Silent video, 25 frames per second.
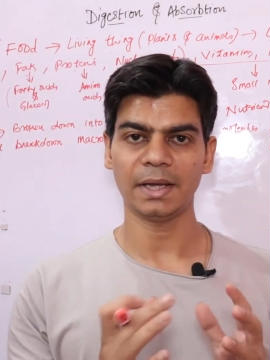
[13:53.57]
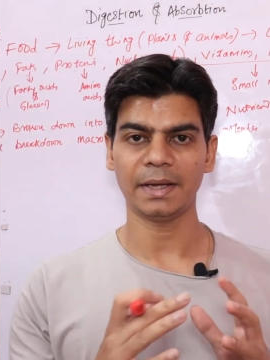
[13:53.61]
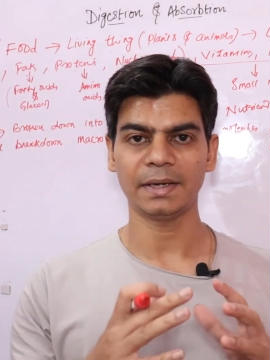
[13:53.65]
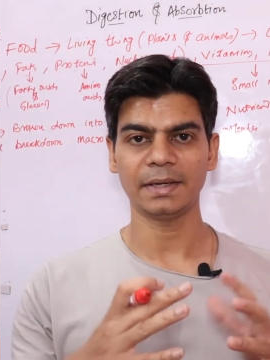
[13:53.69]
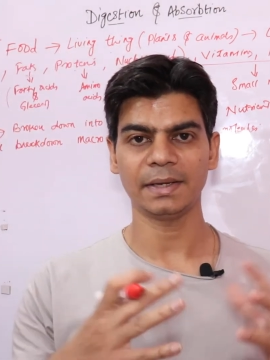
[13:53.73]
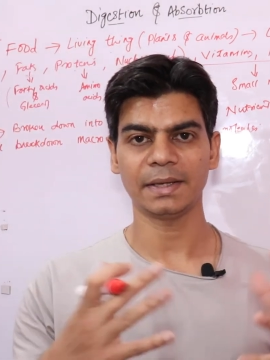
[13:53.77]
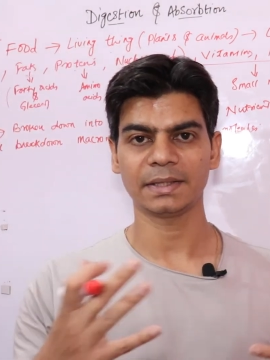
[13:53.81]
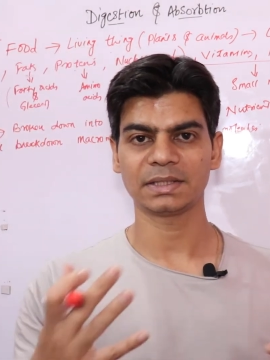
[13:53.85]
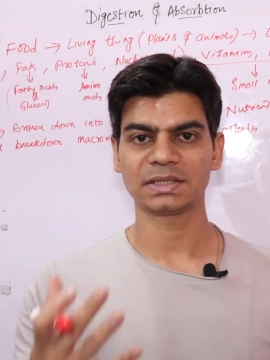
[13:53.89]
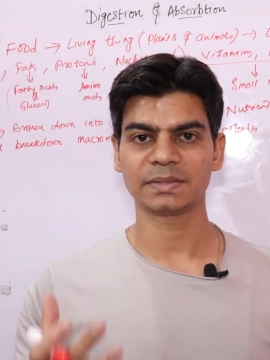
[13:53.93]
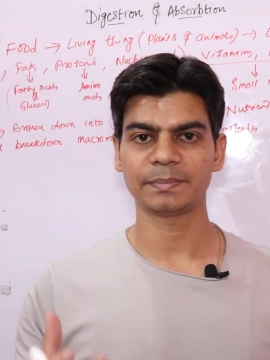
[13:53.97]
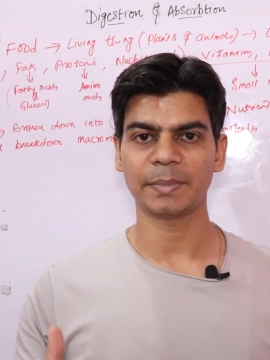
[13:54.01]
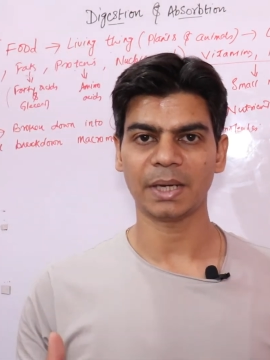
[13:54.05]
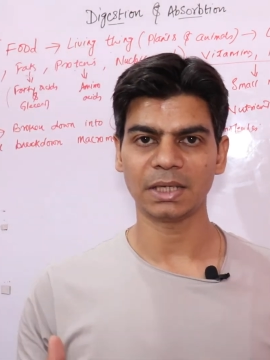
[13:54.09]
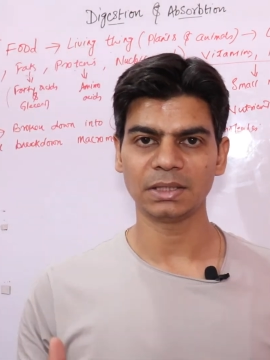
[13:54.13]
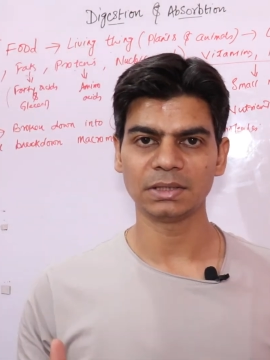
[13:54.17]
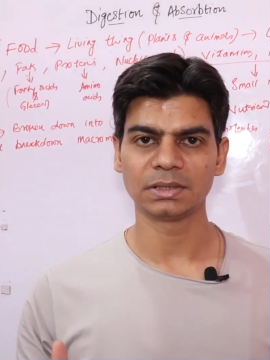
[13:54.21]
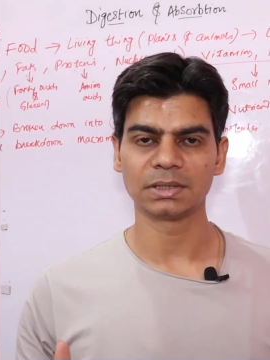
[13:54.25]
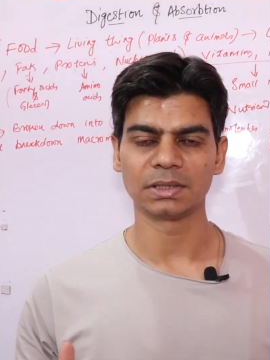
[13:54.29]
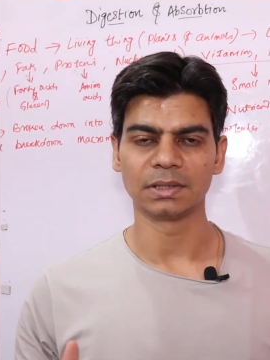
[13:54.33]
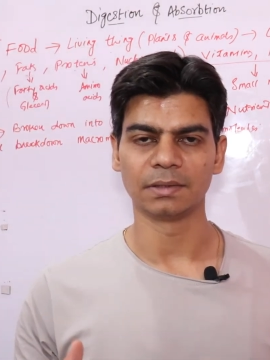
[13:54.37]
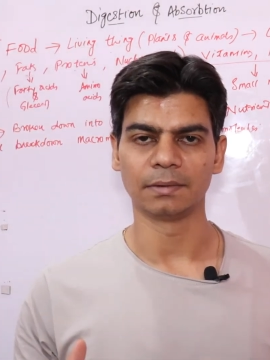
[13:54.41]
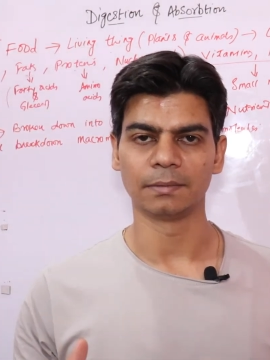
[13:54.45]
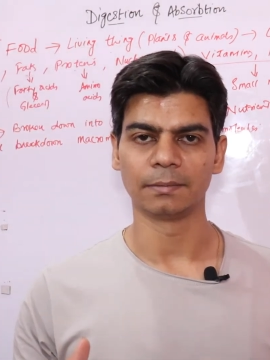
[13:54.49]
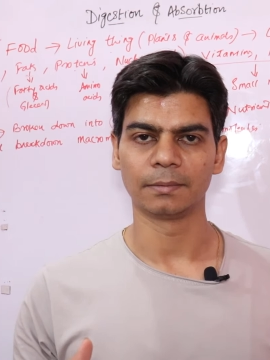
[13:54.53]
and
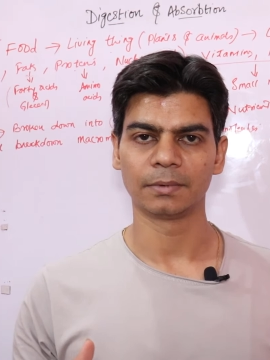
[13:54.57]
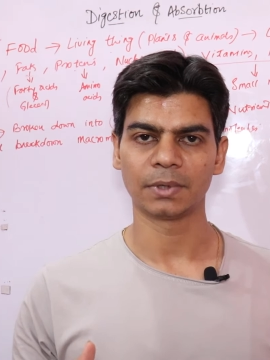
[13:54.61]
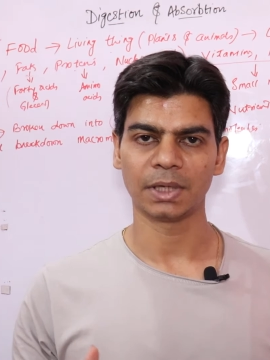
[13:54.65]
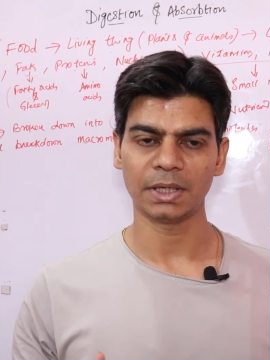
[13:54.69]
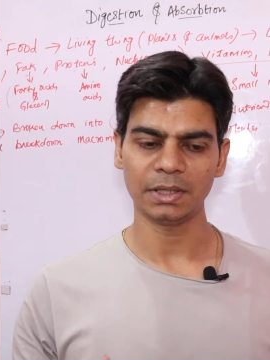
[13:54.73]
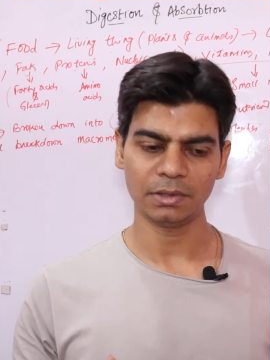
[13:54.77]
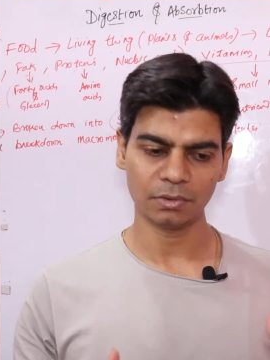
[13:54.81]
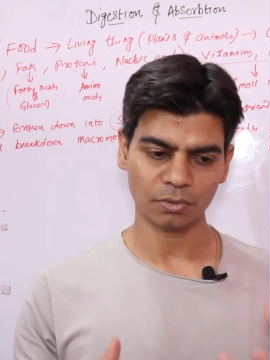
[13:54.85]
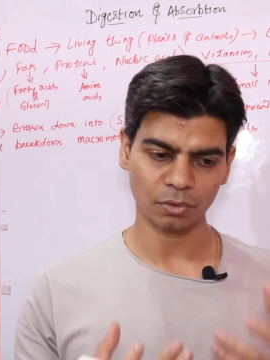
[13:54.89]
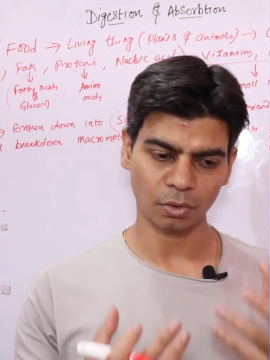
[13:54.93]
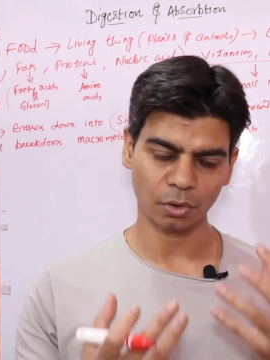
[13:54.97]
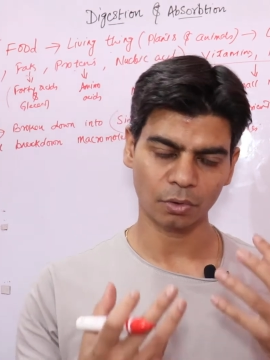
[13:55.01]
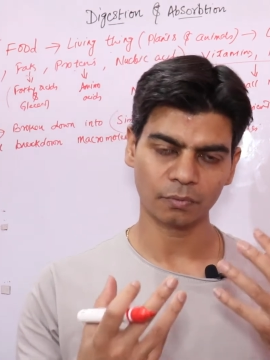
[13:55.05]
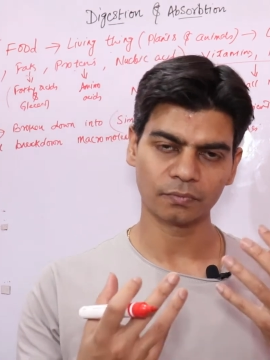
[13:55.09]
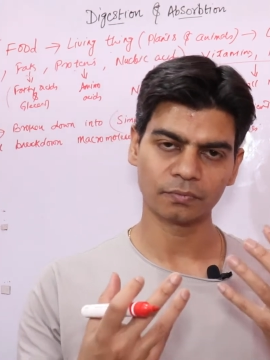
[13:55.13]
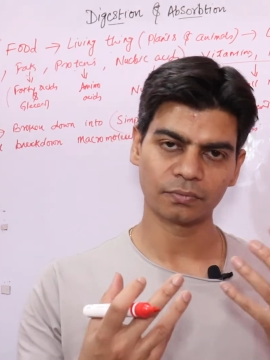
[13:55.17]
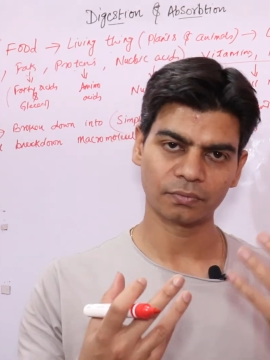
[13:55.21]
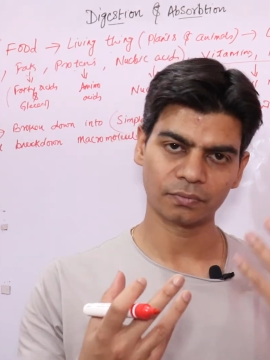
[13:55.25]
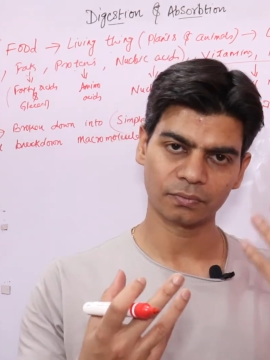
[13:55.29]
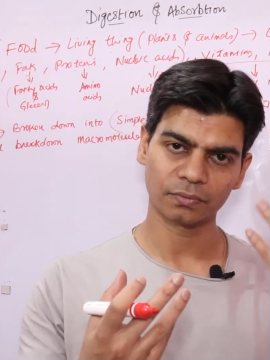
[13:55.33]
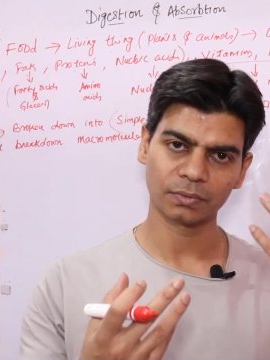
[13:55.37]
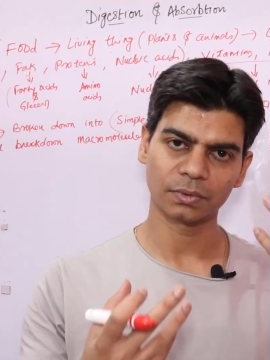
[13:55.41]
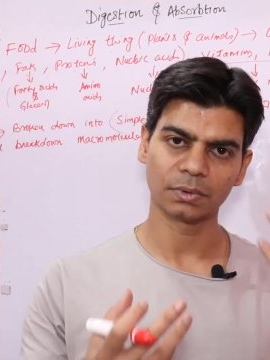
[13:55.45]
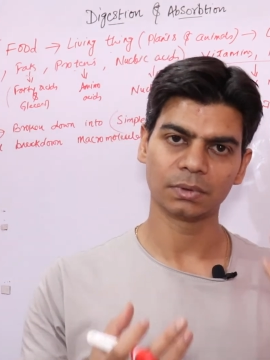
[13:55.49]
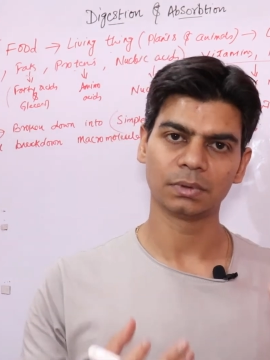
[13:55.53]
expansion, right, of